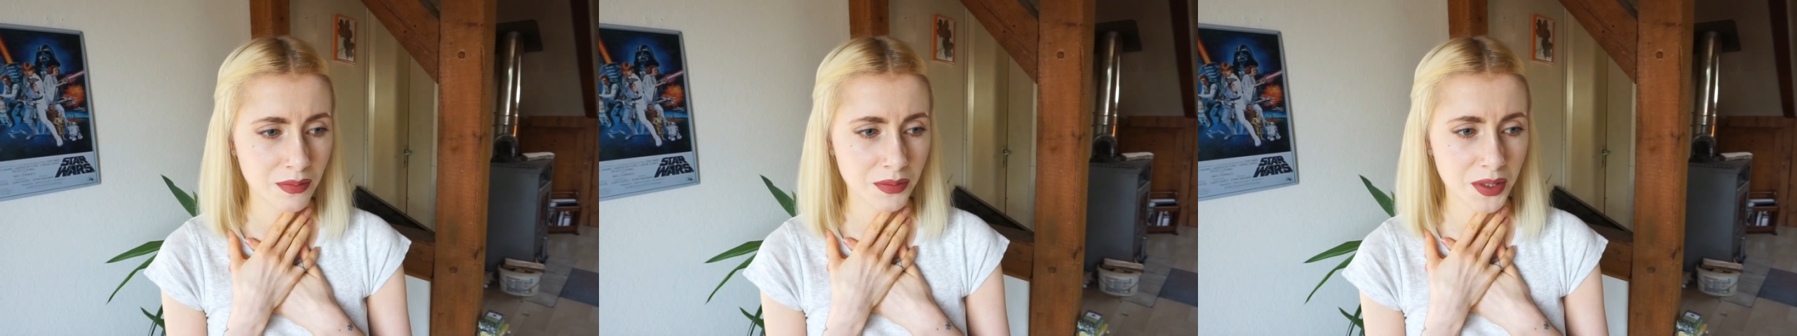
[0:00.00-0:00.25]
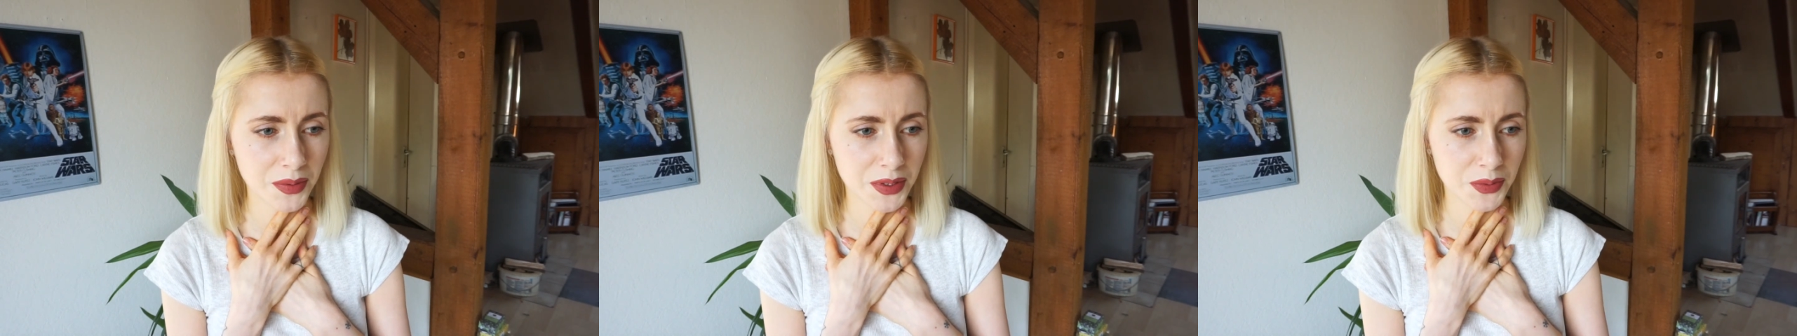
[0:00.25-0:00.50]

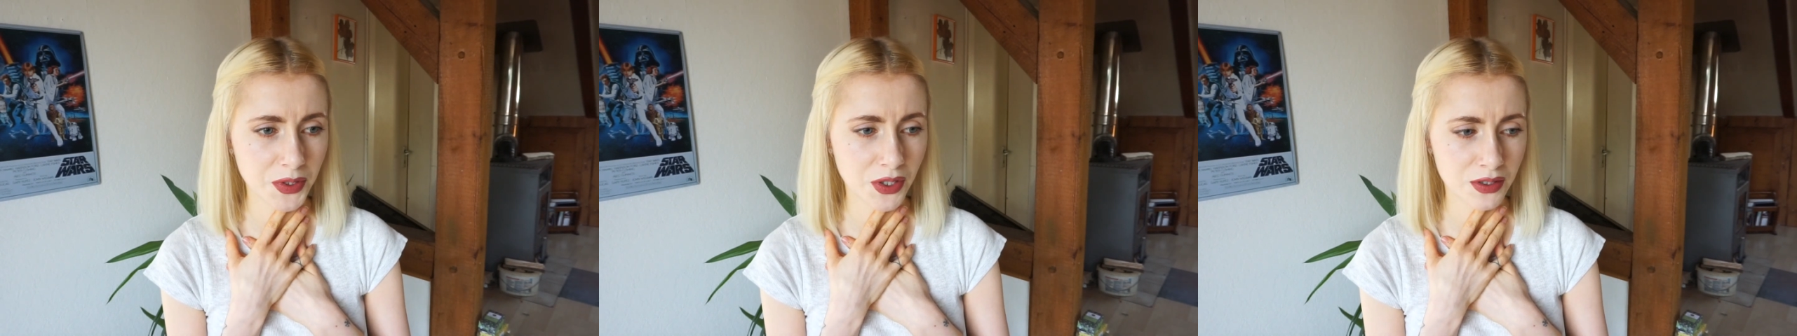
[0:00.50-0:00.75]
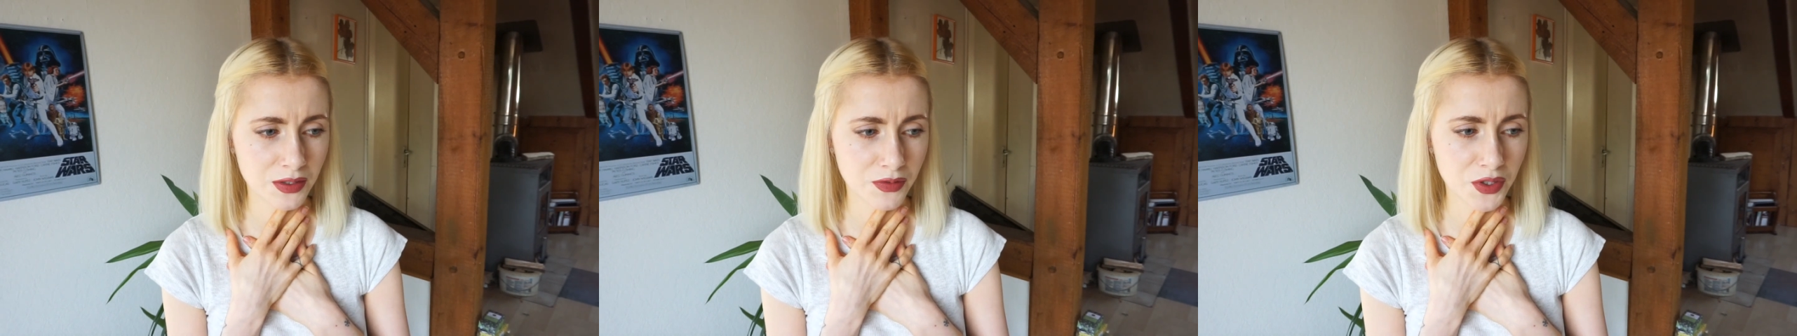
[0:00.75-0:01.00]
Maybe it's
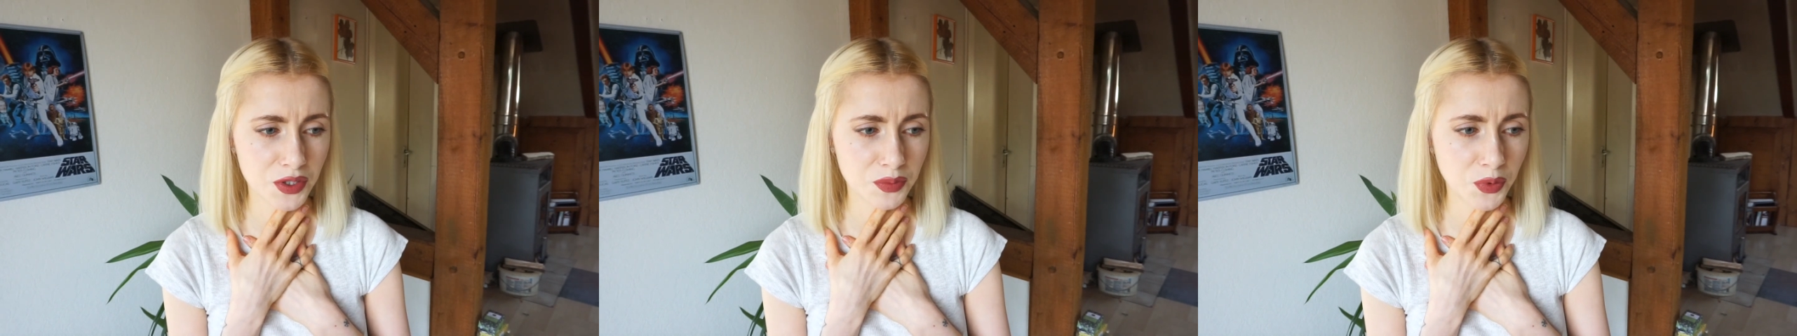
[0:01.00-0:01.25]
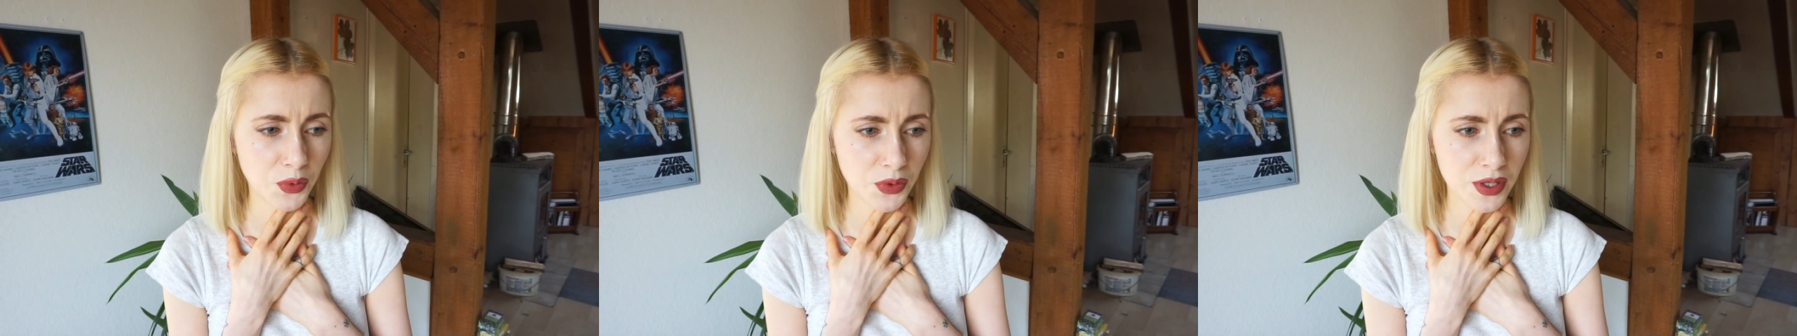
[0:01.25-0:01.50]
because of the
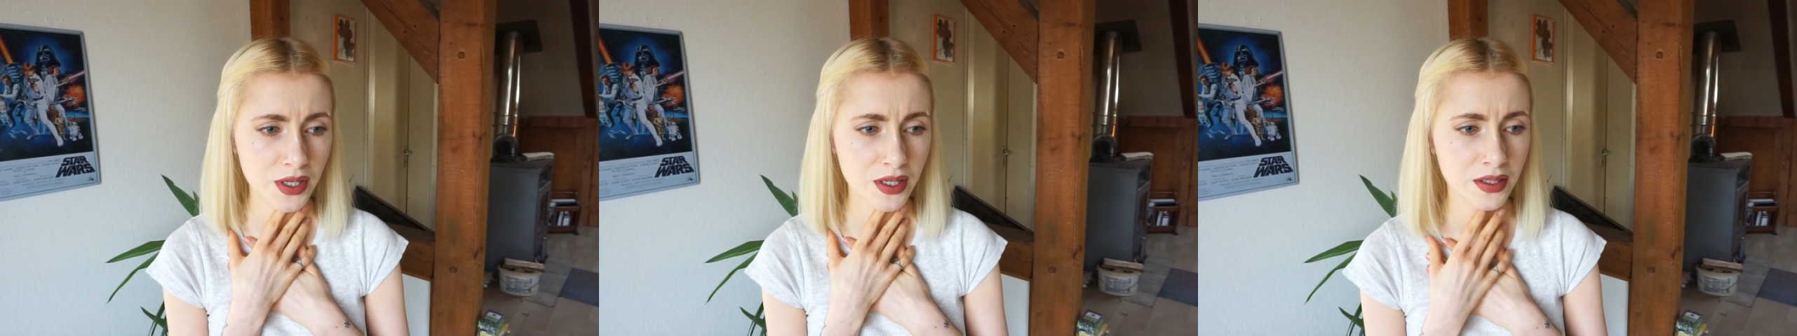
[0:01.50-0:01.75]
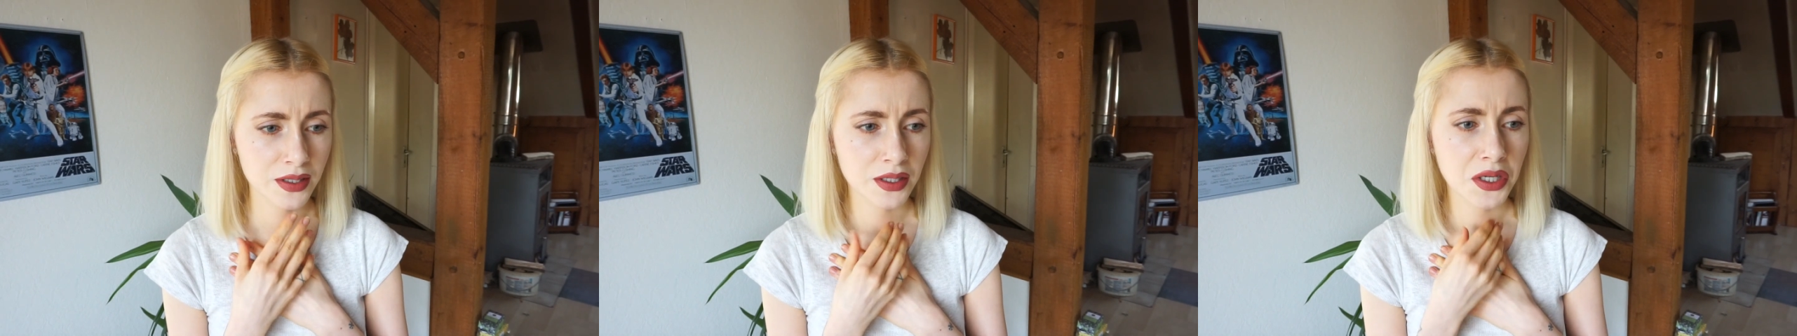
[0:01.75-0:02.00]
smoothie.
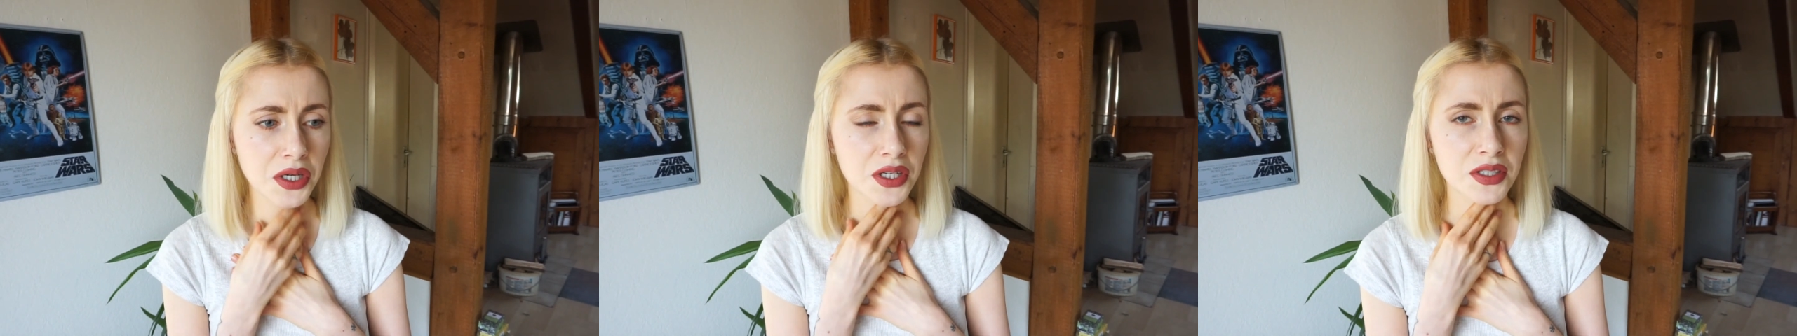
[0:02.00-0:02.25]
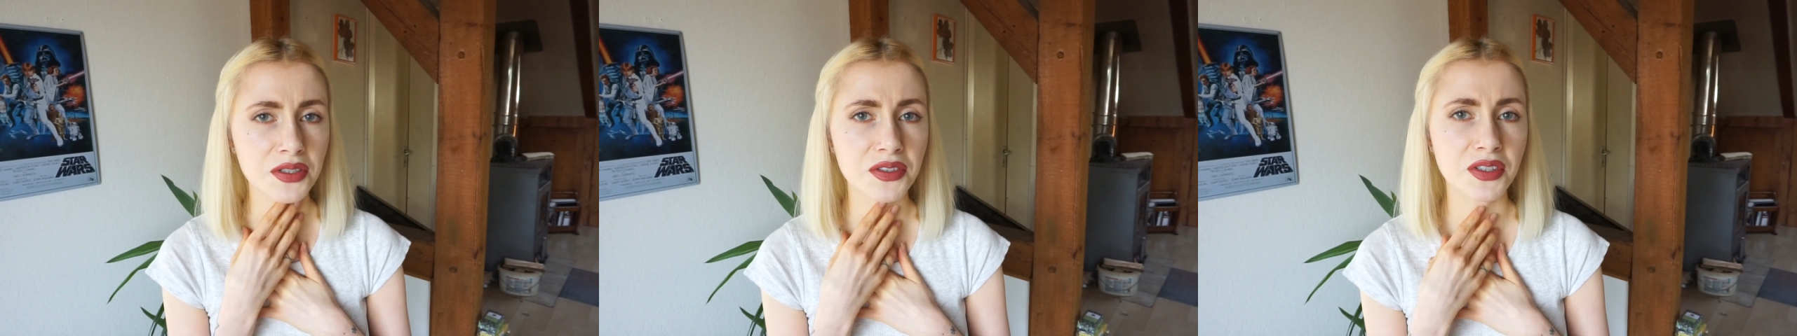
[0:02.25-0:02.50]

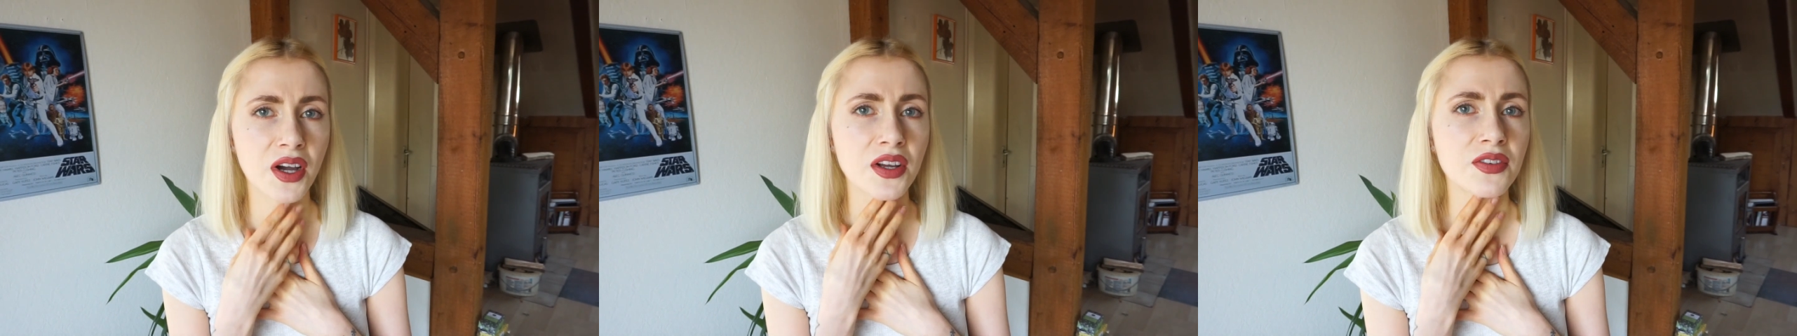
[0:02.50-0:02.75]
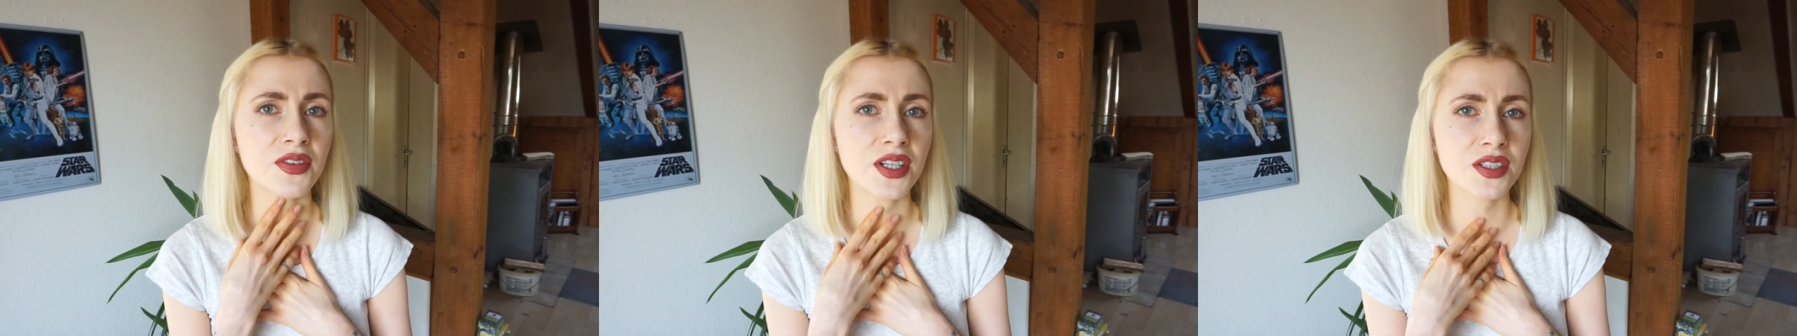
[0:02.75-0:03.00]
It's kind
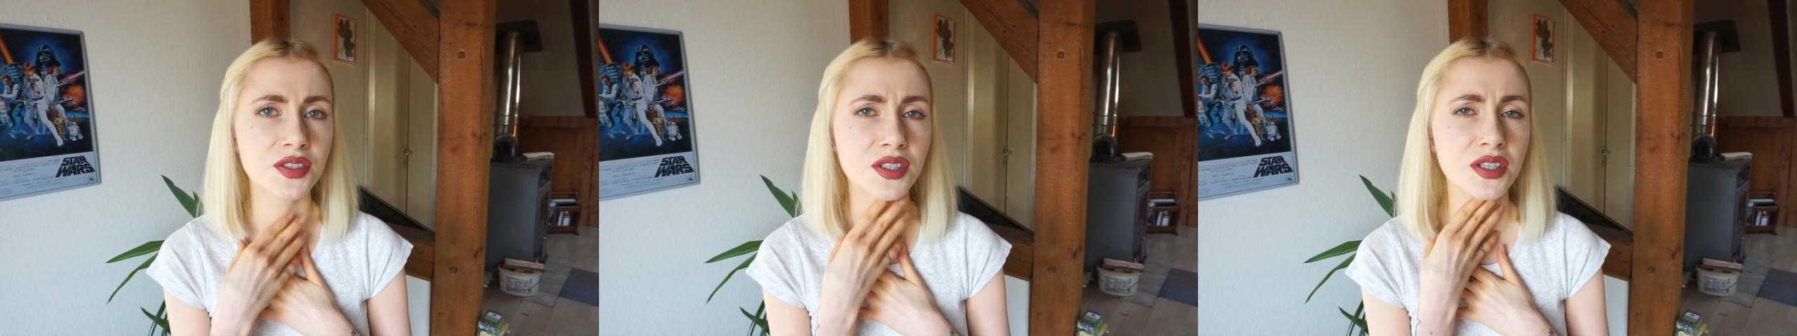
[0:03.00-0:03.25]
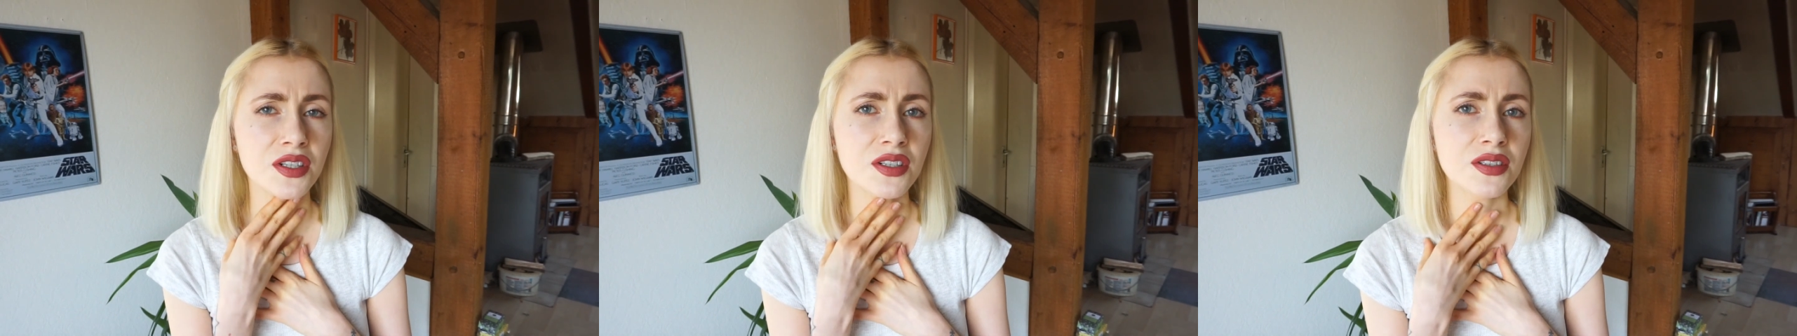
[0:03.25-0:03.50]
of
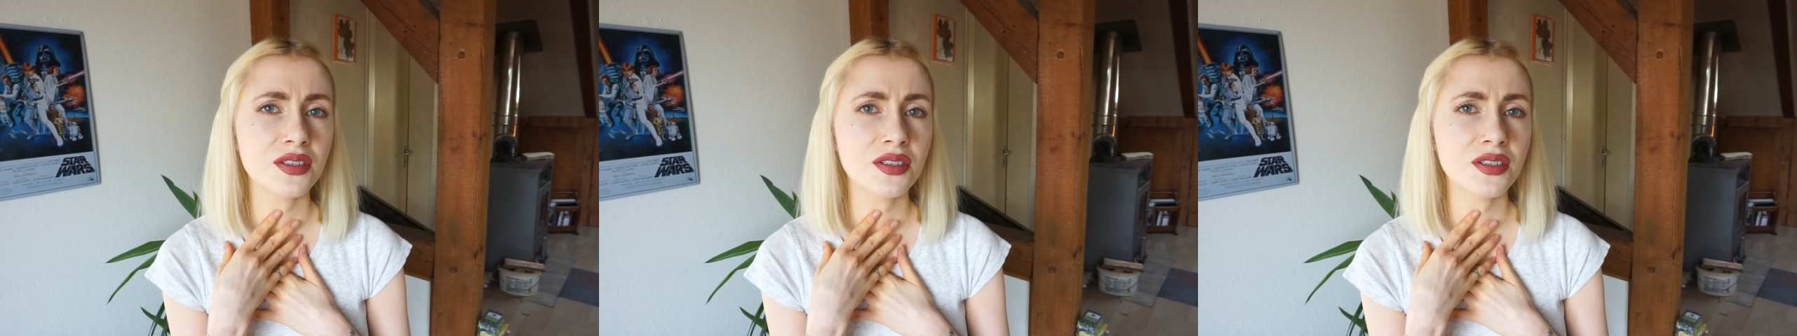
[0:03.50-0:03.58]
itchy.